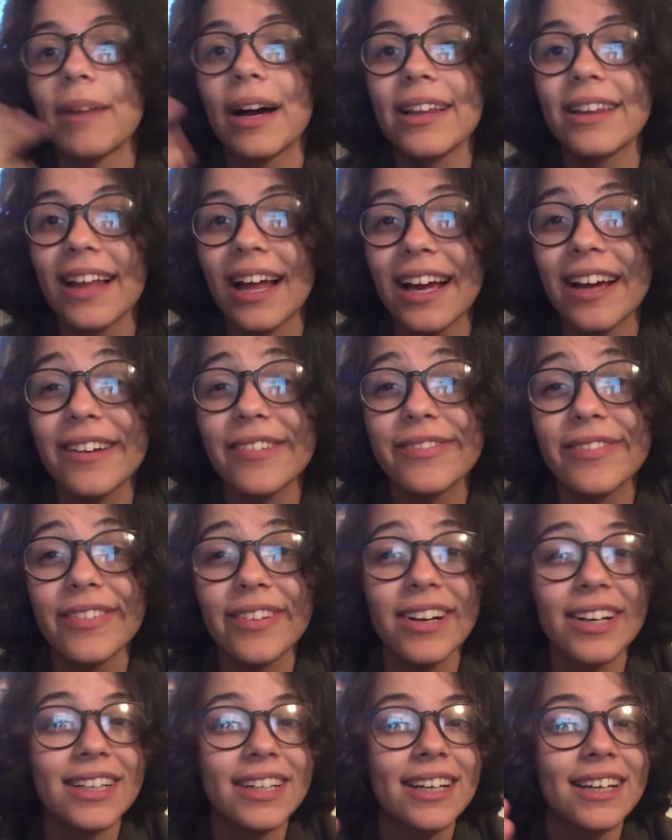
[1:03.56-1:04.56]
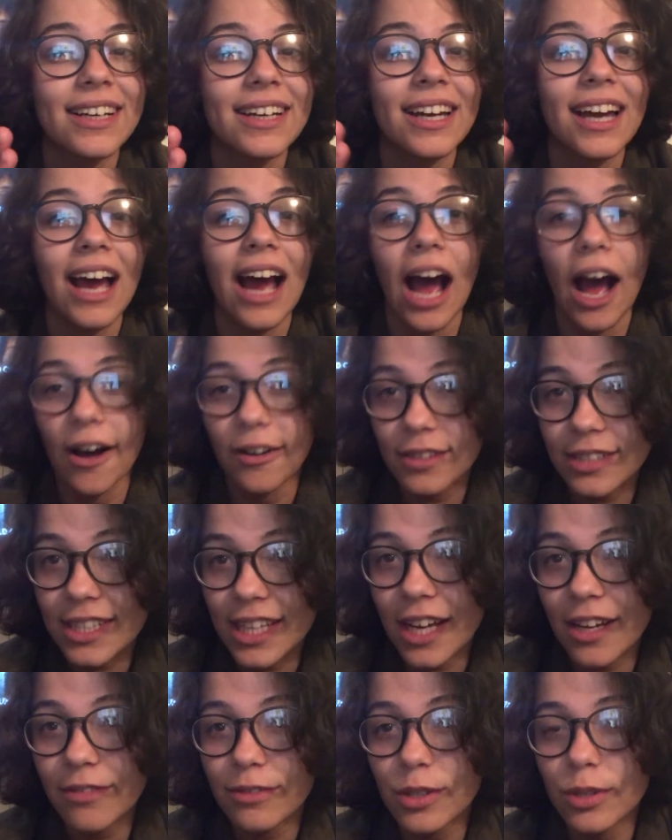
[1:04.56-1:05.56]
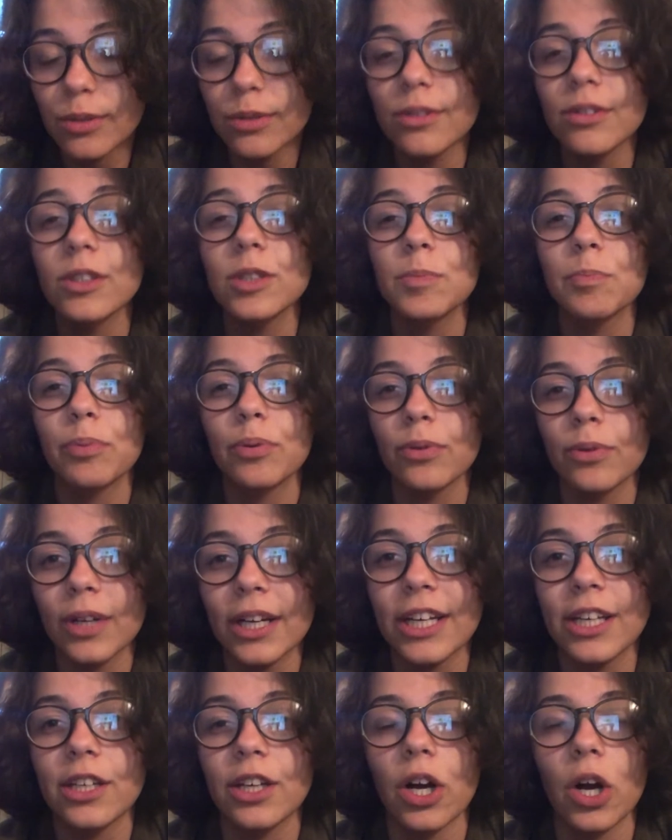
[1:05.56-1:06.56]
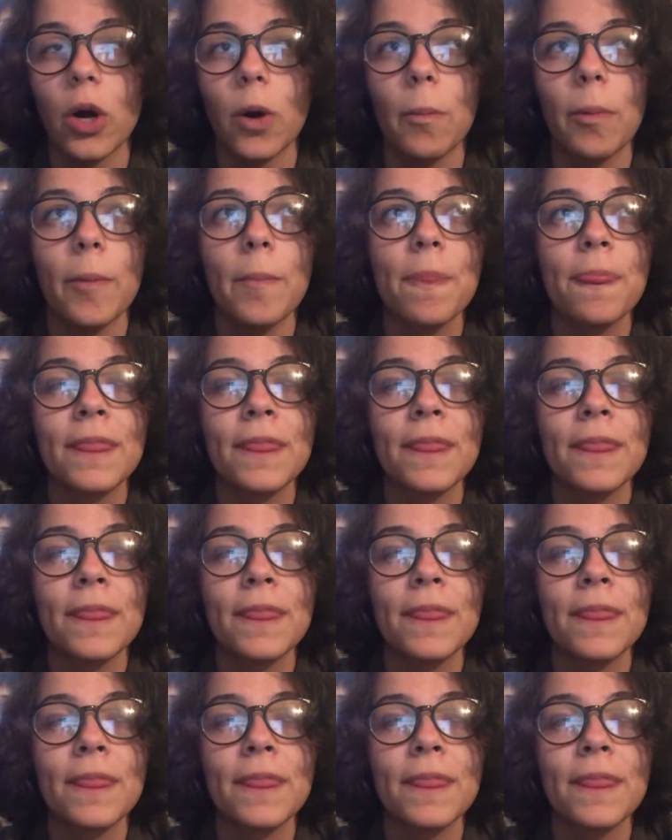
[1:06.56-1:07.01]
My life outside of school is pretty dope.